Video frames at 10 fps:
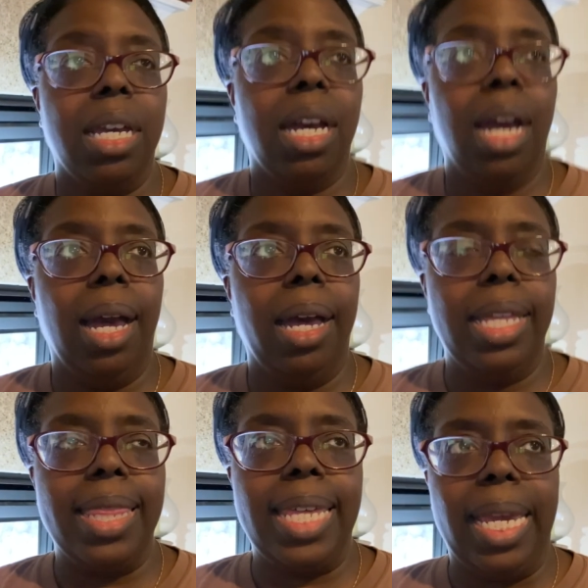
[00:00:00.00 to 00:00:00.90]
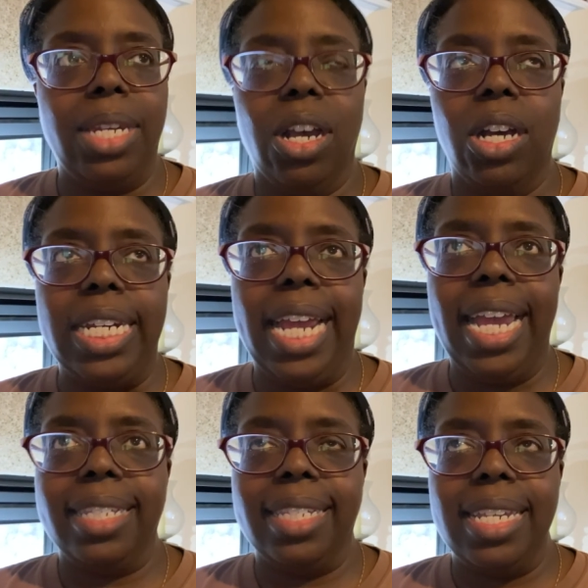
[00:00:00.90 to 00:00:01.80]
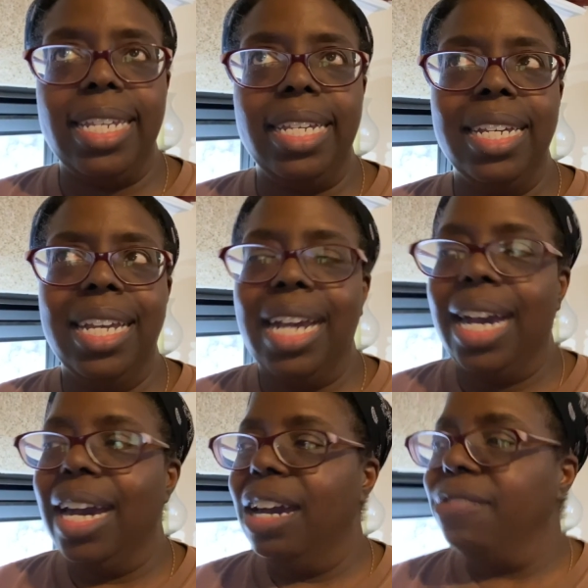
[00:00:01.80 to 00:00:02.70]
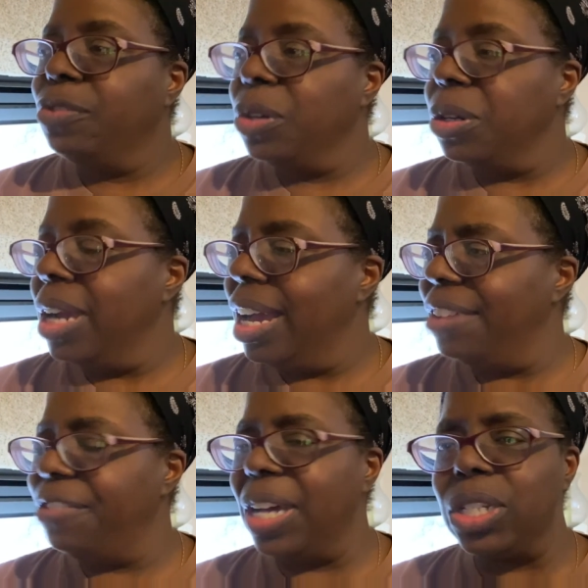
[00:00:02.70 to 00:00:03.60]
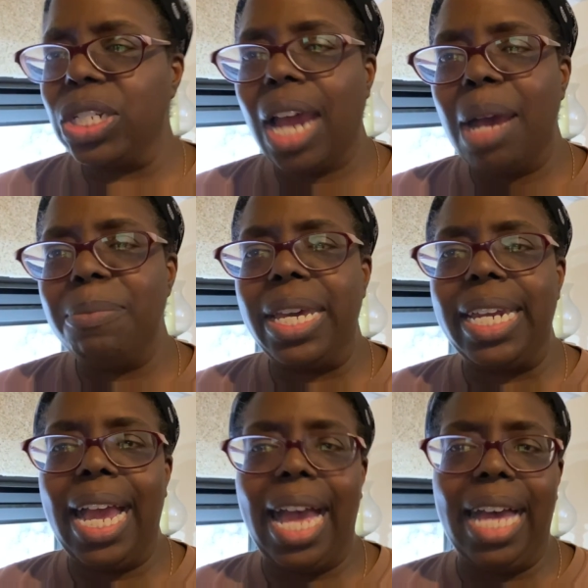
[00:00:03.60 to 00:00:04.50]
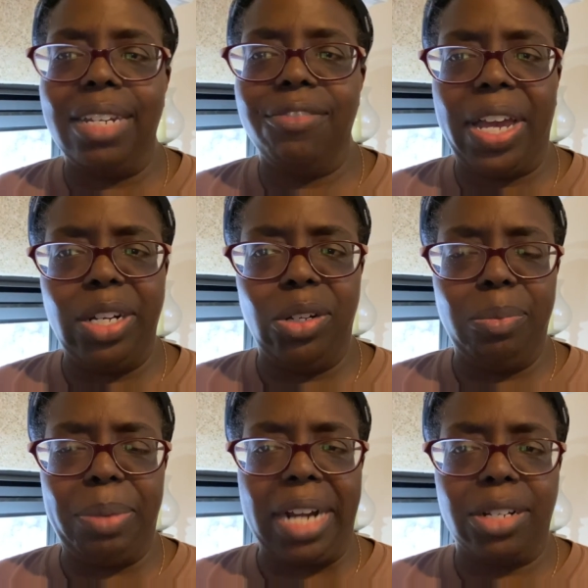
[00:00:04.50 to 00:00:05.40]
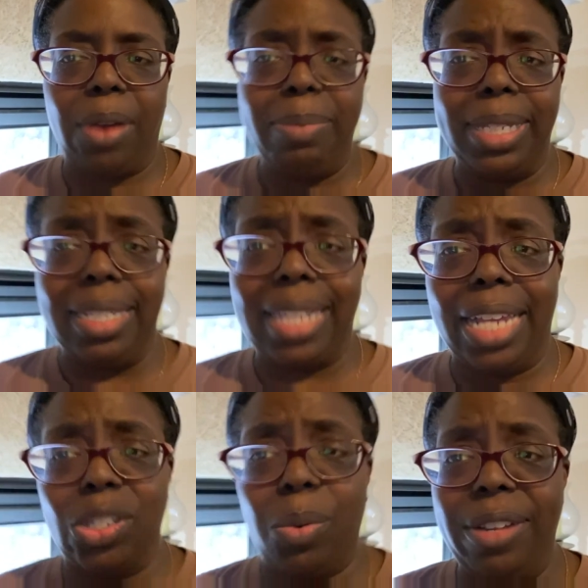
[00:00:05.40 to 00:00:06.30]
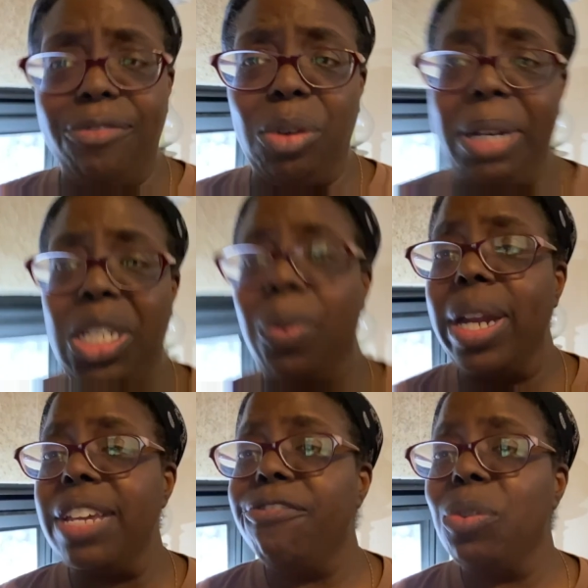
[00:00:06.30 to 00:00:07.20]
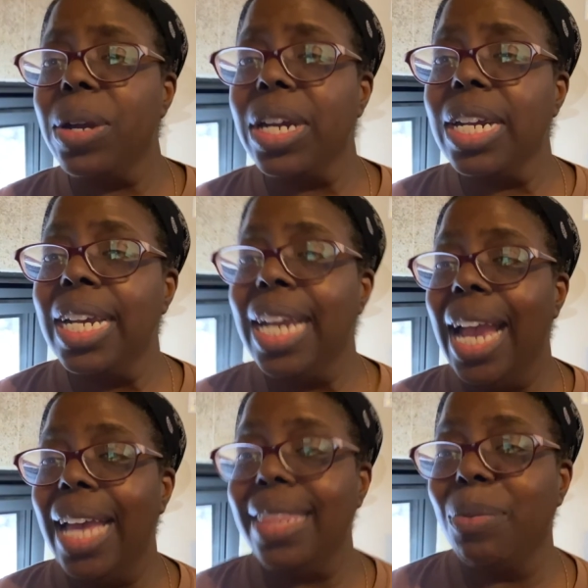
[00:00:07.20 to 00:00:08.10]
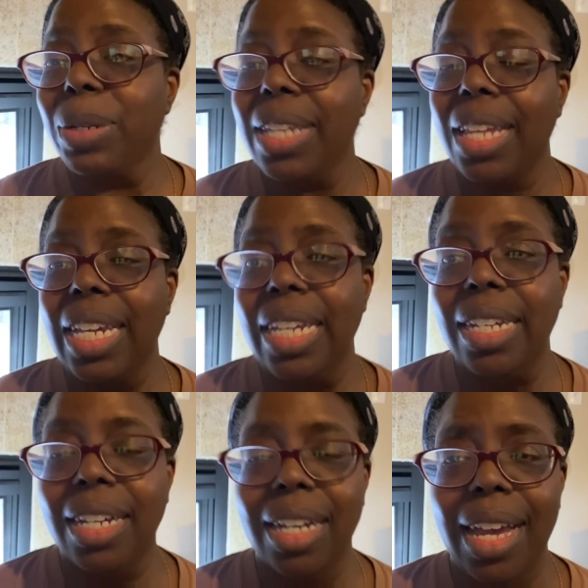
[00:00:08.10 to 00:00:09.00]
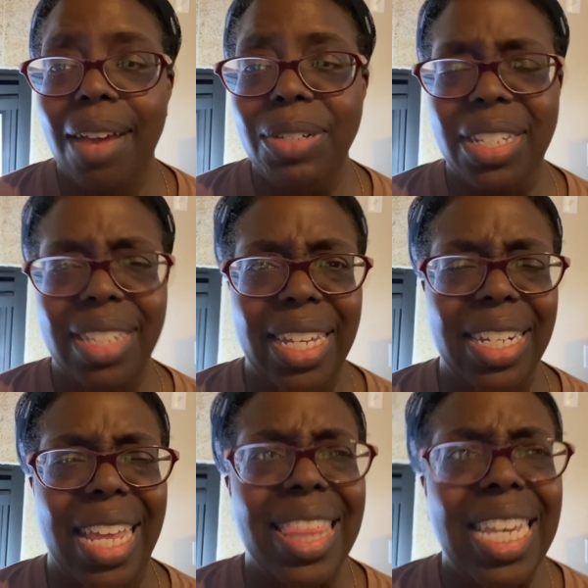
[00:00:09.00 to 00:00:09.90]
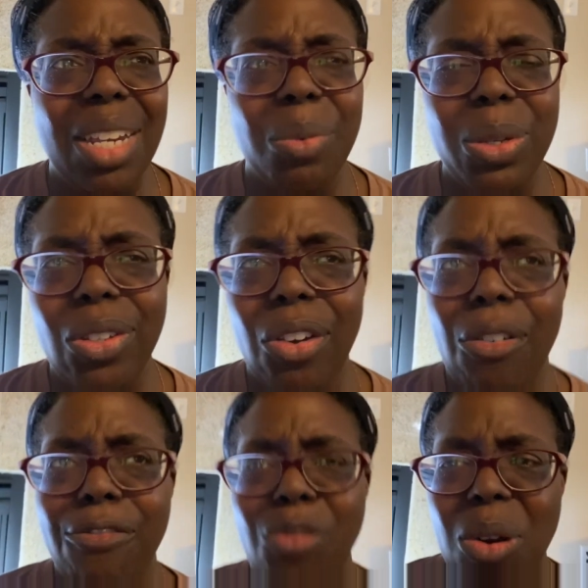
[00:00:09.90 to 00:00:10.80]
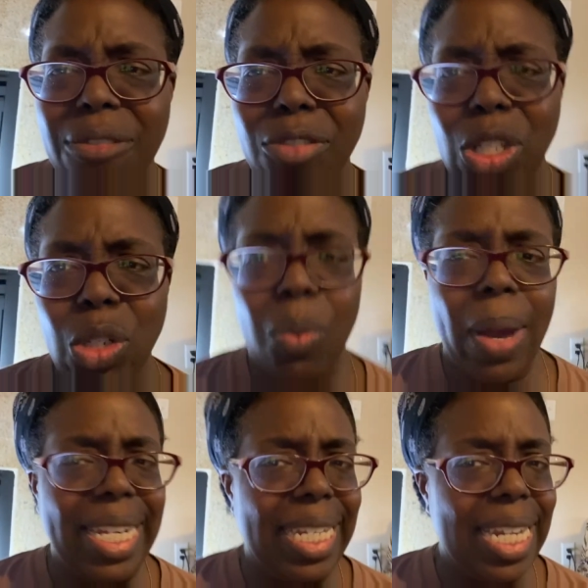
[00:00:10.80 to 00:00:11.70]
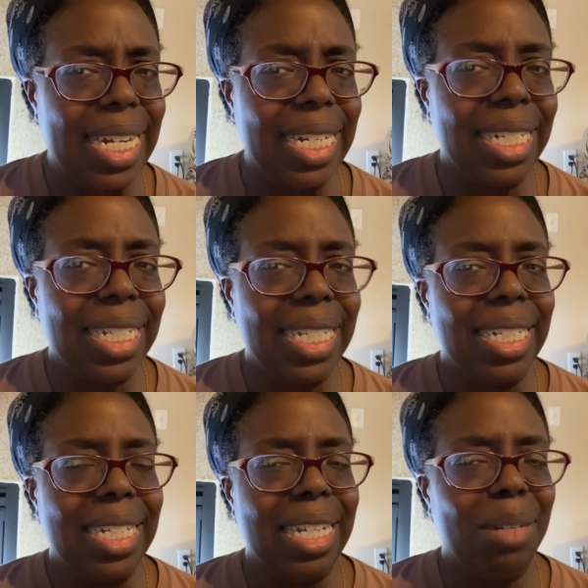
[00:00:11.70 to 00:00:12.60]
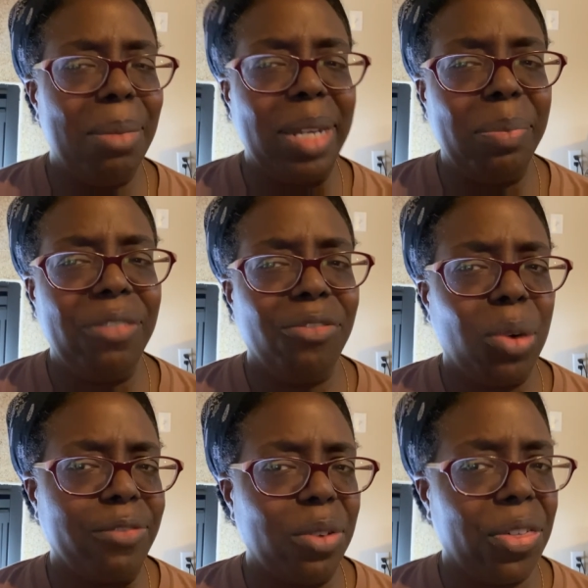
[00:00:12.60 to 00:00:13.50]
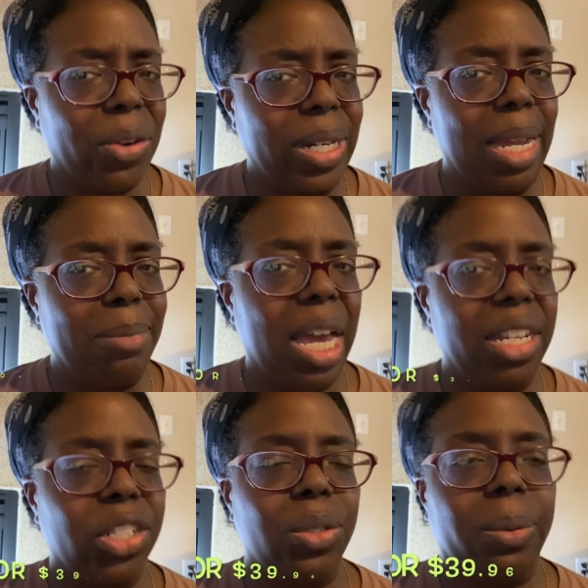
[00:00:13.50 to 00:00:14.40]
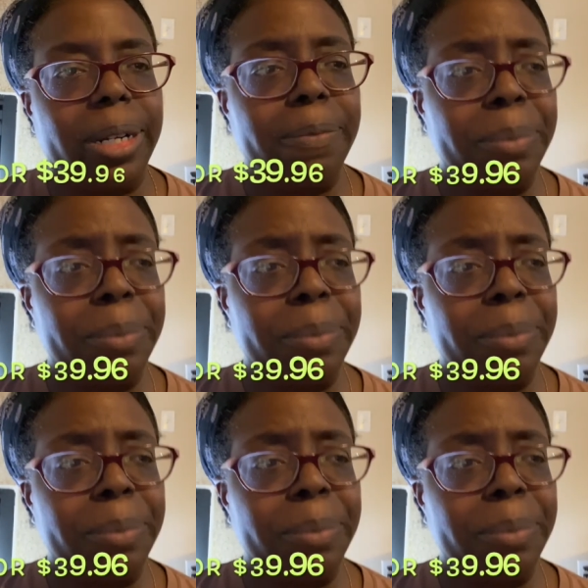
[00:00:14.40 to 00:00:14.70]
Uh, then on Etsy, uh, for I found a shop that had vinyl backdrops in size twenty-four by twenty-four, and they were selling, uh, having a sale, and I think it was four for twenty. It might have been four for thirty. I'm not sure.